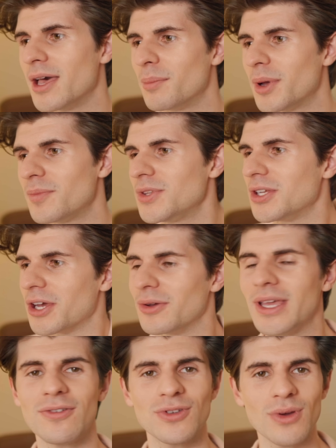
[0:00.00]
But,
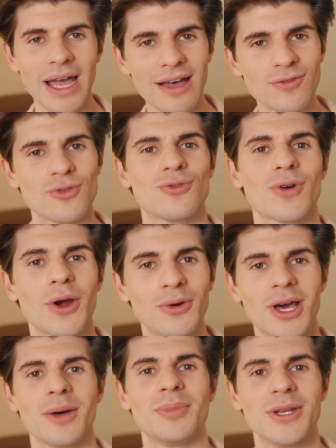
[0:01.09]
if you haven't grown
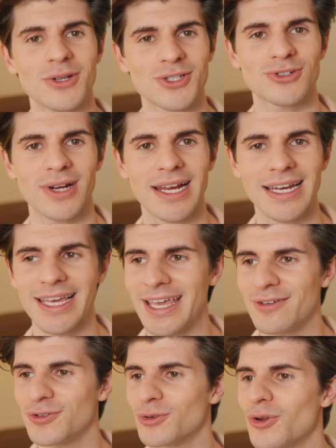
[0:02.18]
up in Australia,
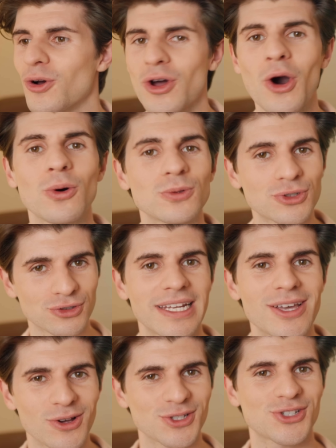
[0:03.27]
if you're not
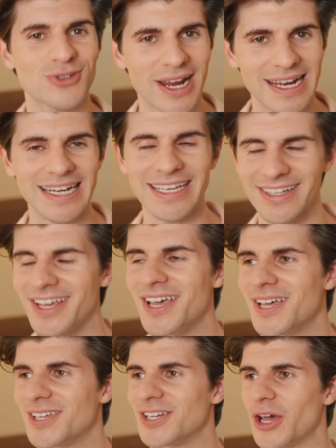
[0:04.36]
culturally Australian,
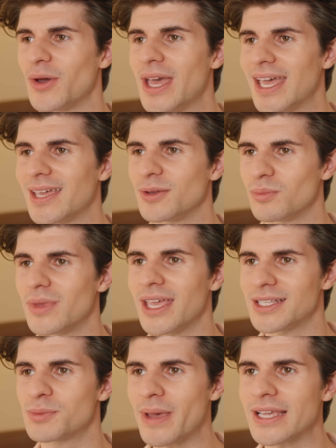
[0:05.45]

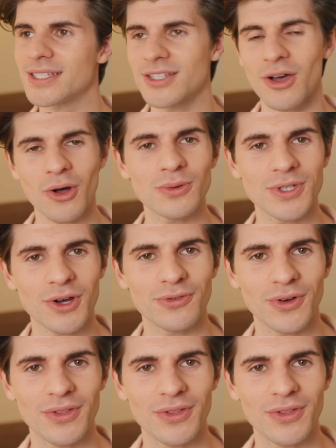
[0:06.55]
it's best to hold off